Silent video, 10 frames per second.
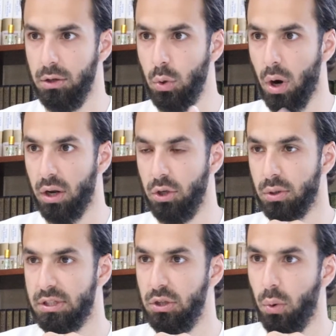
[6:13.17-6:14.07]

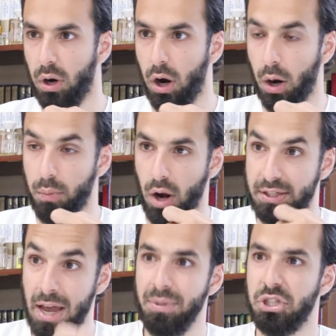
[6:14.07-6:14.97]
you are
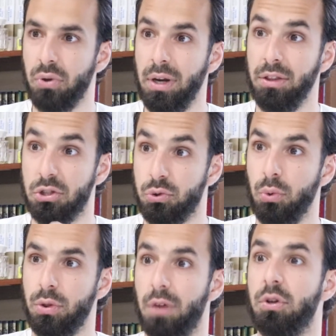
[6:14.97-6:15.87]
demonstrating the
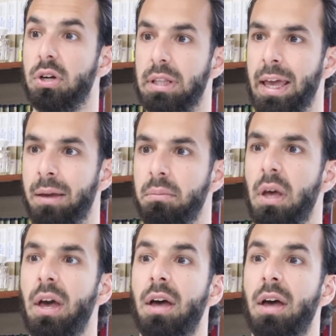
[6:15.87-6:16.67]
truth of your claim